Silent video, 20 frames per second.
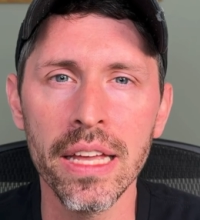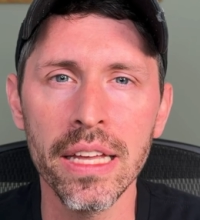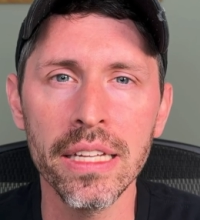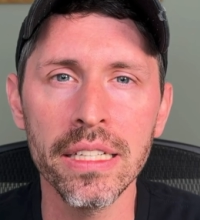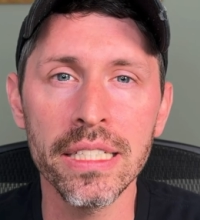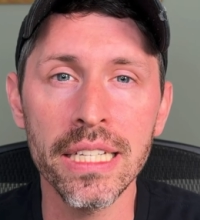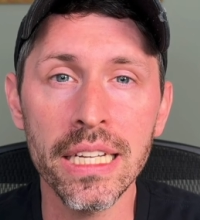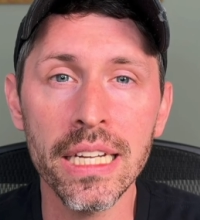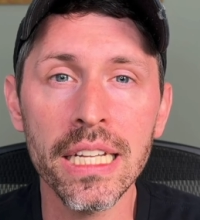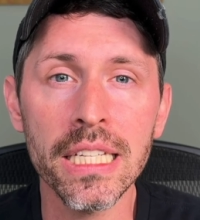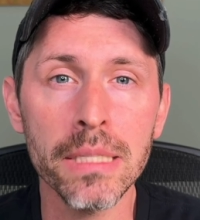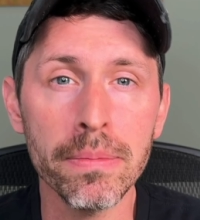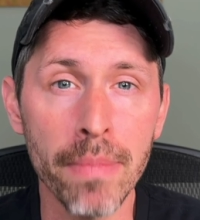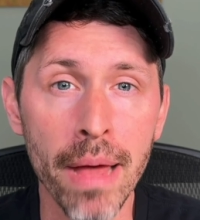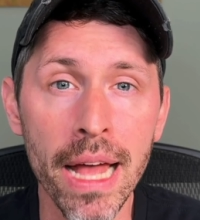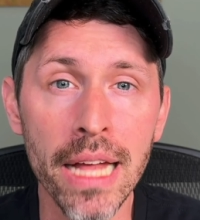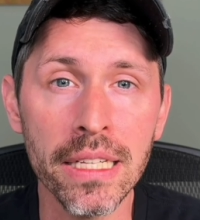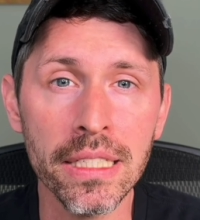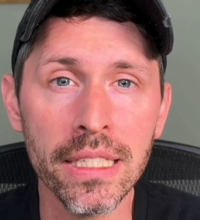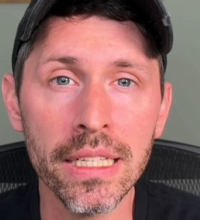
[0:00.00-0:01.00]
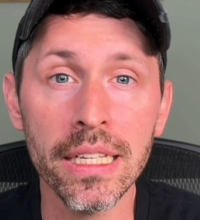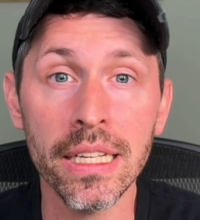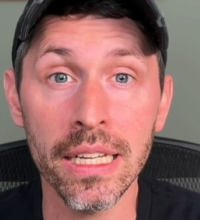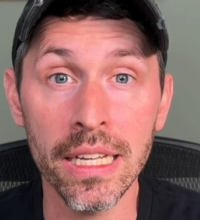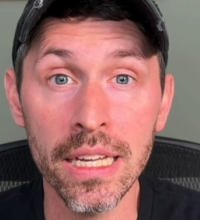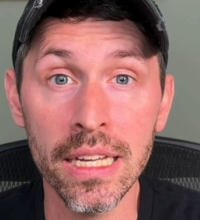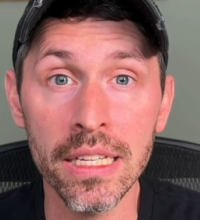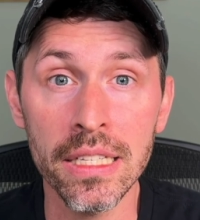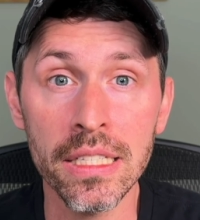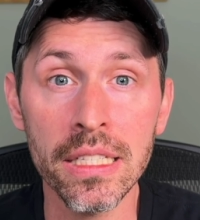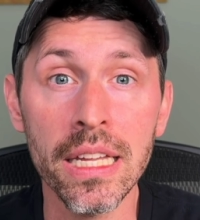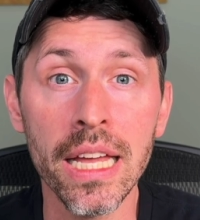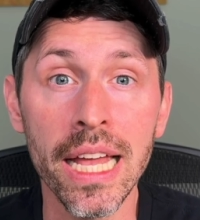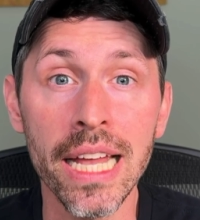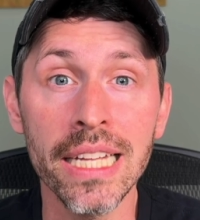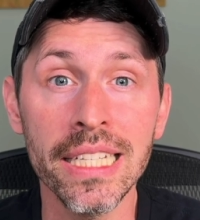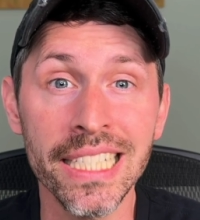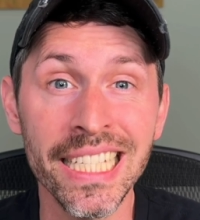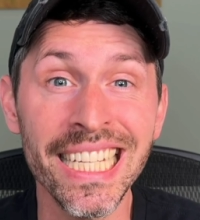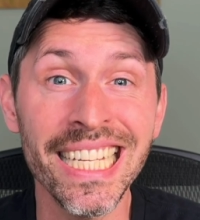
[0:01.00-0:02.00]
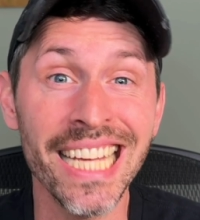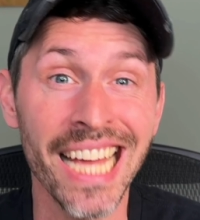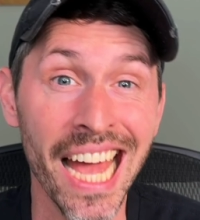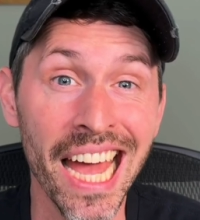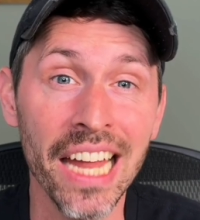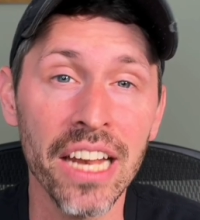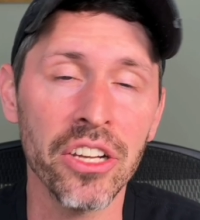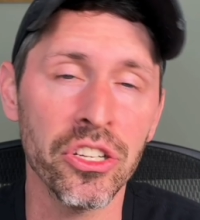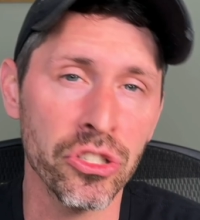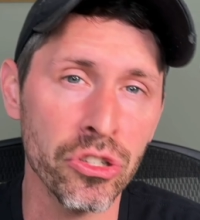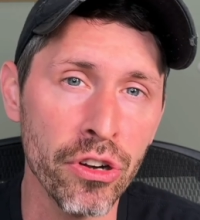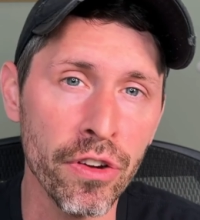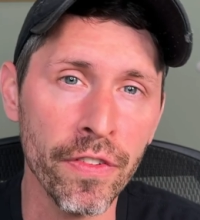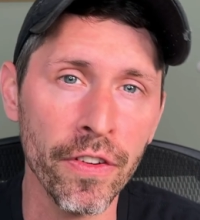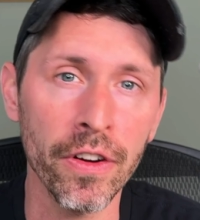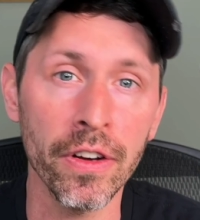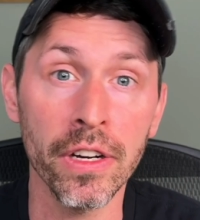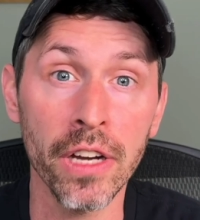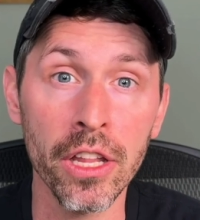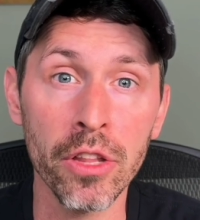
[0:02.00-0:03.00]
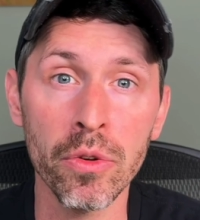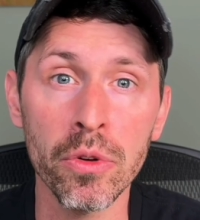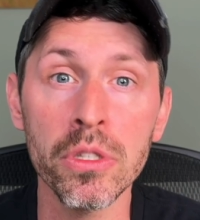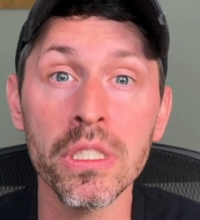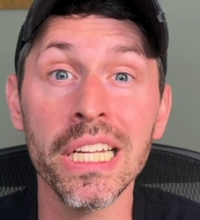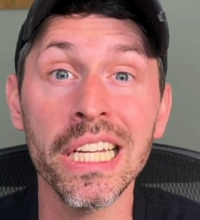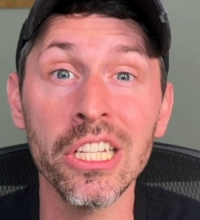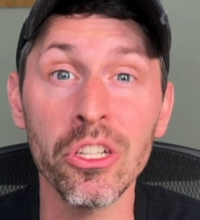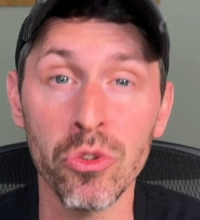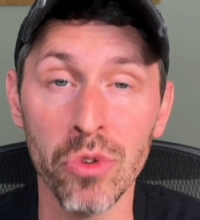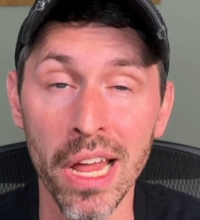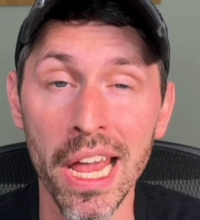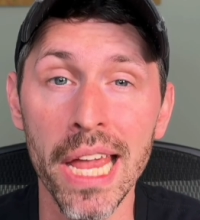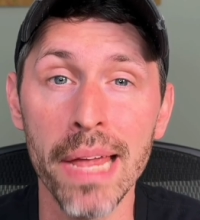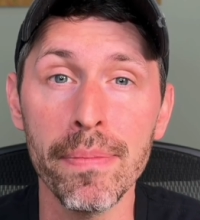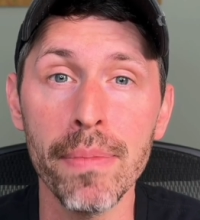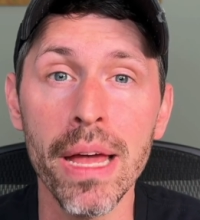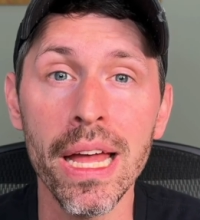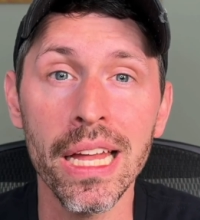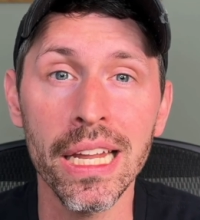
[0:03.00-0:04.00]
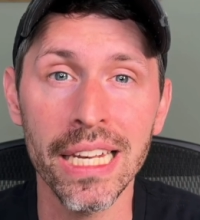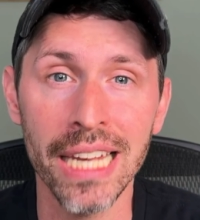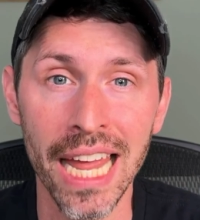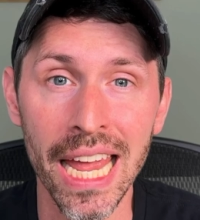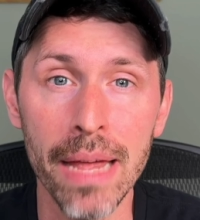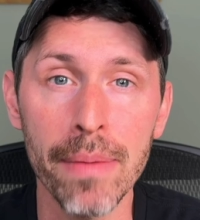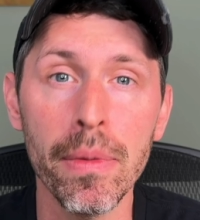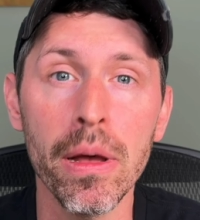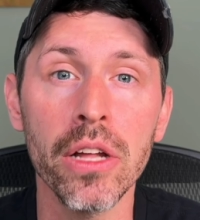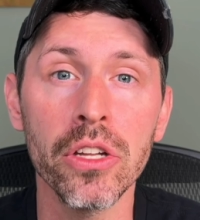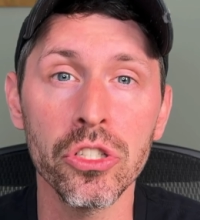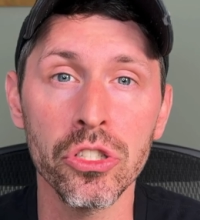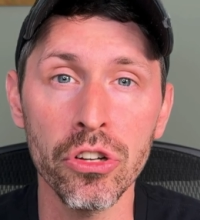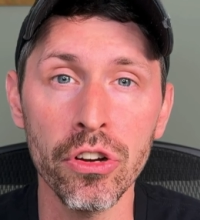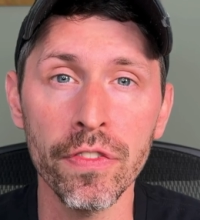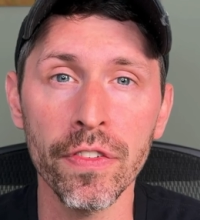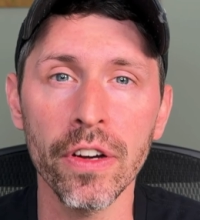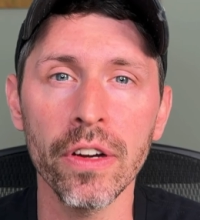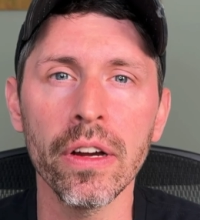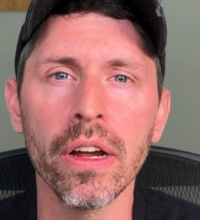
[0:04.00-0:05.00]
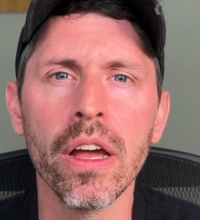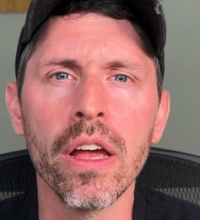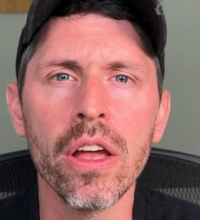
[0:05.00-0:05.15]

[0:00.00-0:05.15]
DNS mask is a DN server, in other words, a domain name server.